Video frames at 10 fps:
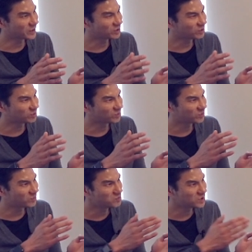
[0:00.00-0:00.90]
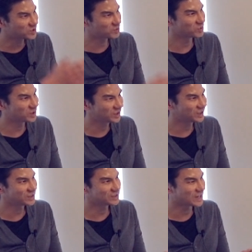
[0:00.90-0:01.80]
when you
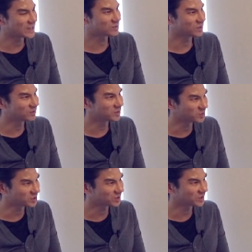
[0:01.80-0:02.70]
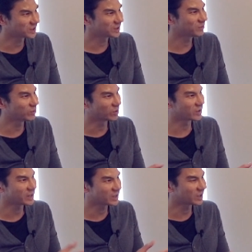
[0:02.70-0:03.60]
misread task relevant maturity
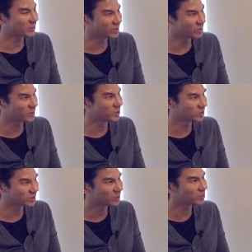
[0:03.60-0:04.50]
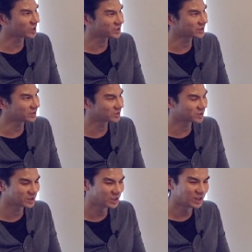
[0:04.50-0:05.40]
for a program owner or project
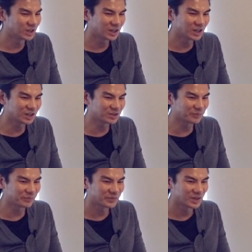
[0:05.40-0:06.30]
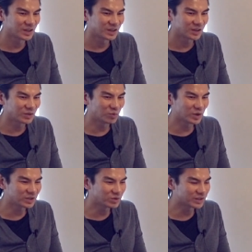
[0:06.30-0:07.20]
owner,
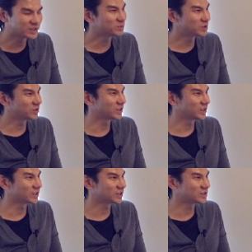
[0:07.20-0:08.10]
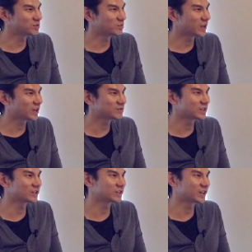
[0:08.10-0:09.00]
what you end up doing is you may have
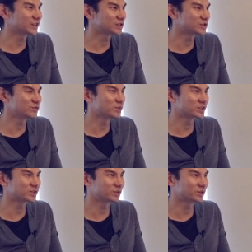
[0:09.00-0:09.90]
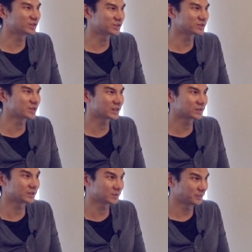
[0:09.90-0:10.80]
delegated too much of your
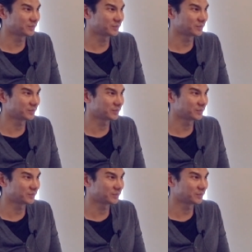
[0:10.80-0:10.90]
understanding